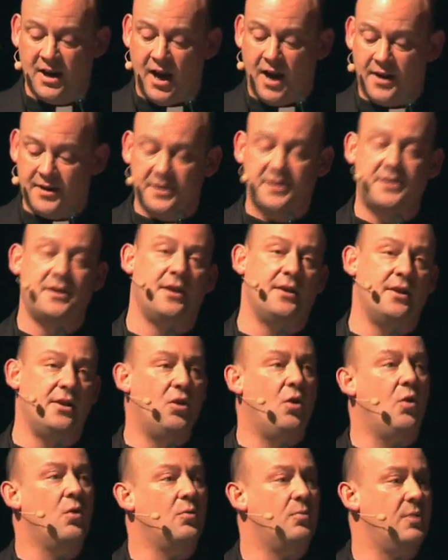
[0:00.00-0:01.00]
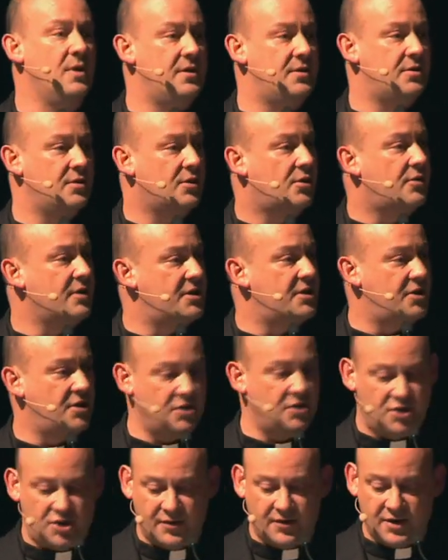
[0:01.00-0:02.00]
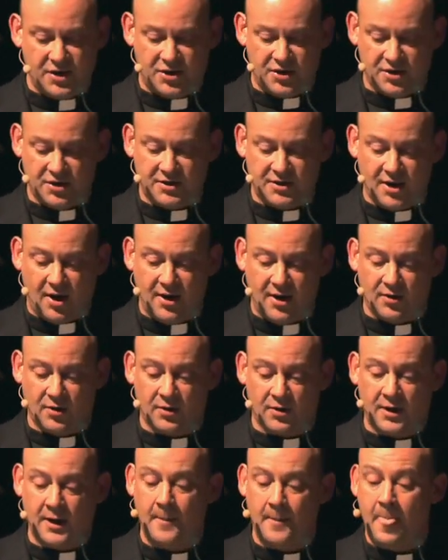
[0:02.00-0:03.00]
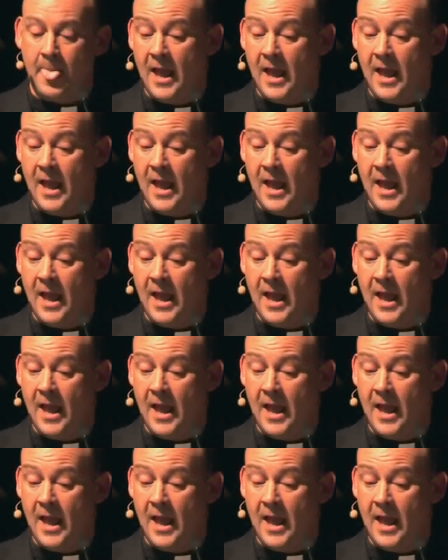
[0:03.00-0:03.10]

and has done a lot with Christian-Jewish dialogue.